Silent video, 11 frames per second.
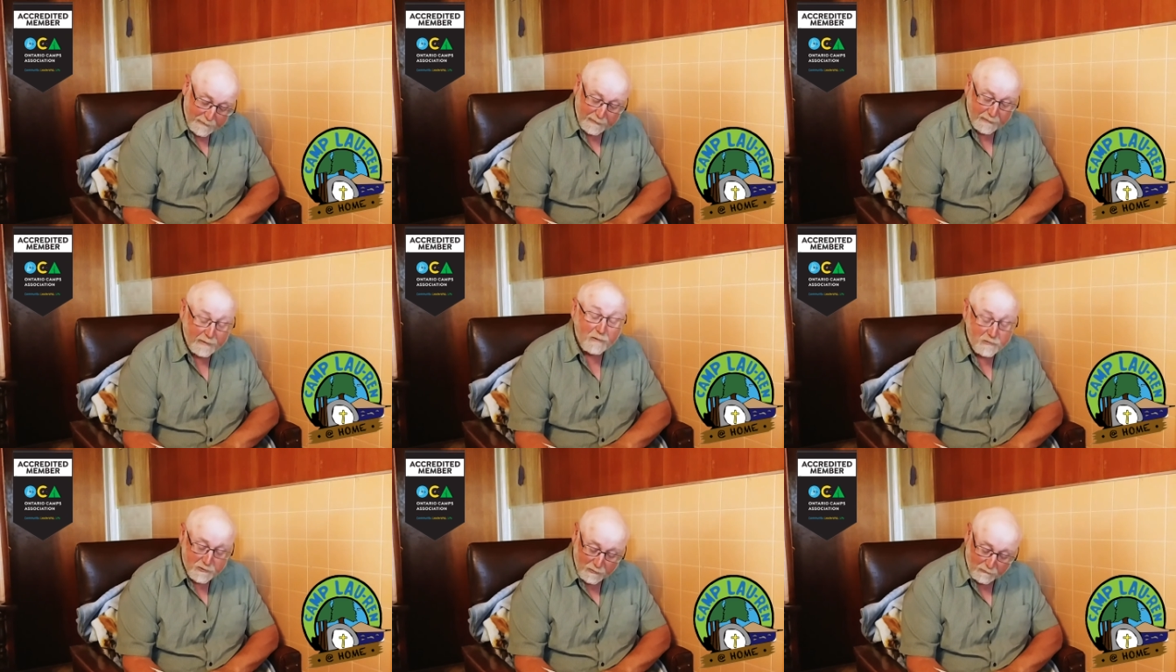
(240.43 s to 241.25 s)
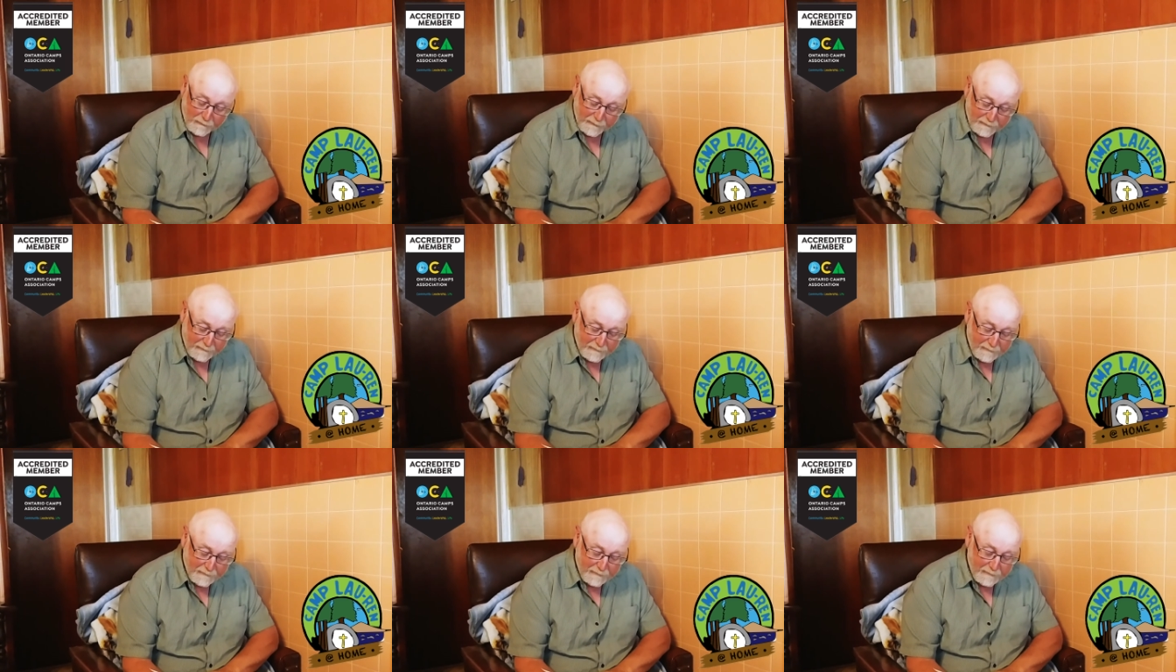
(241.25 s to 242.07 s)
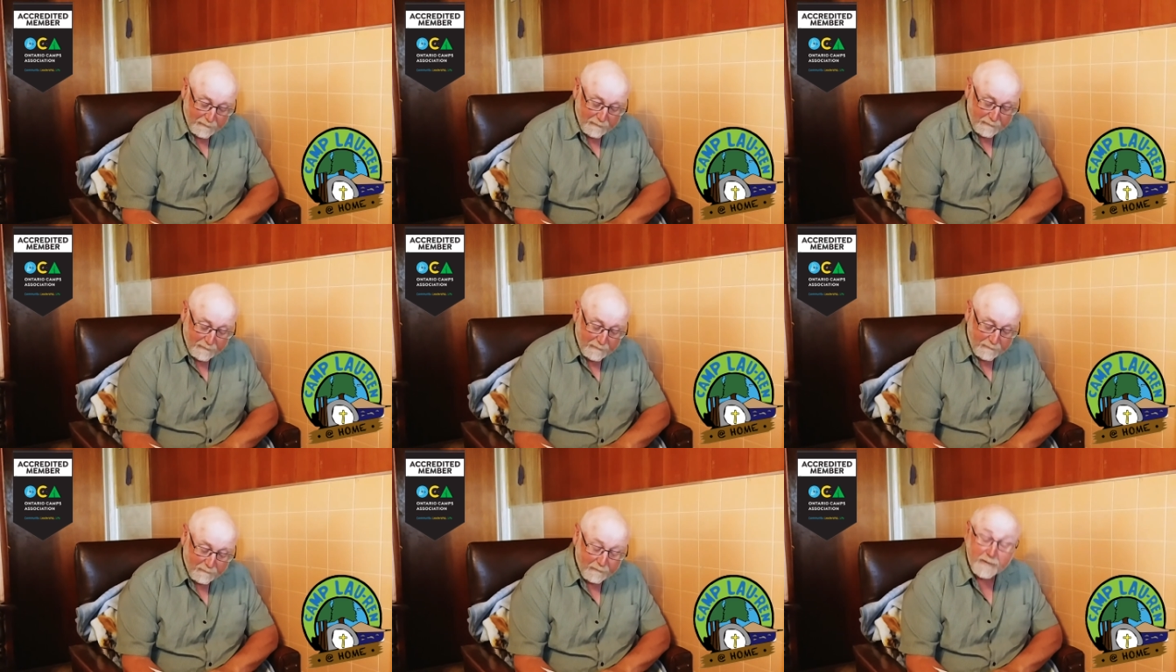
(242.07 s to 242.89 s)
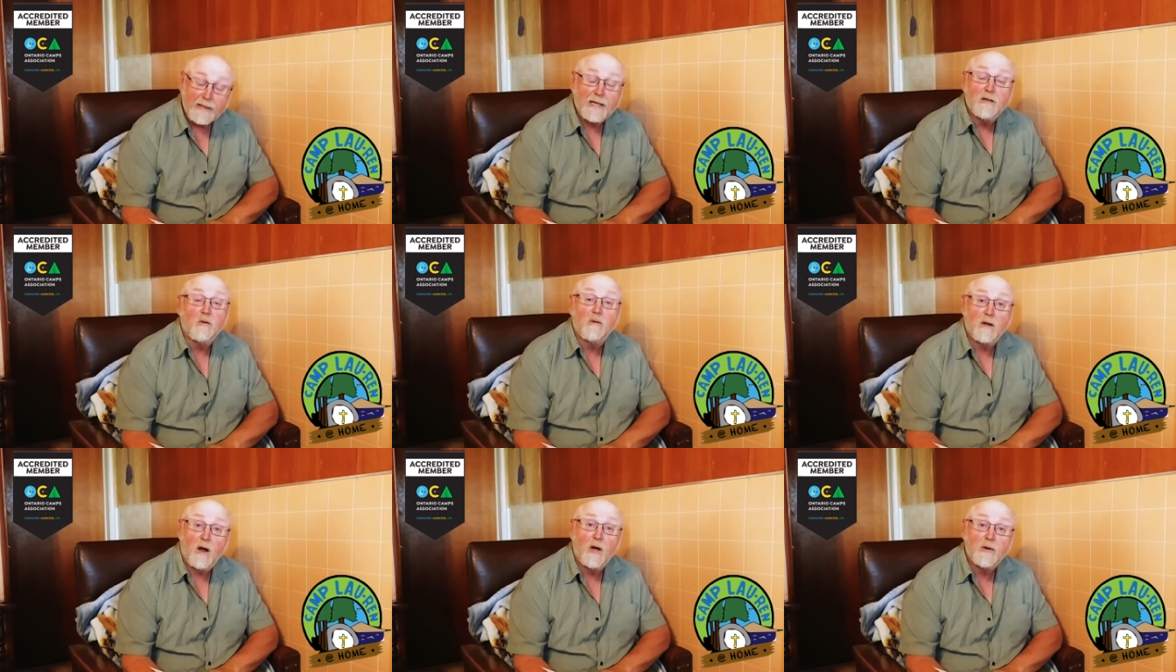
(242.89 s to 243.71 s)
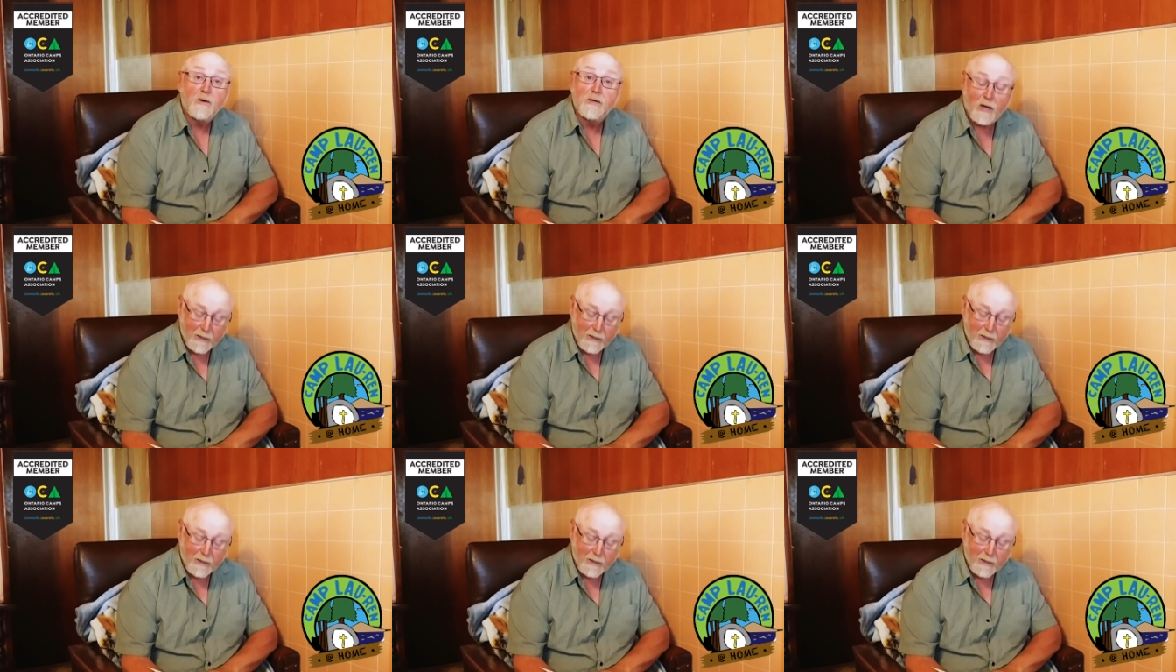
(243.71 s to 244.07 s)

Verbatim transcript: and little children whether they know God or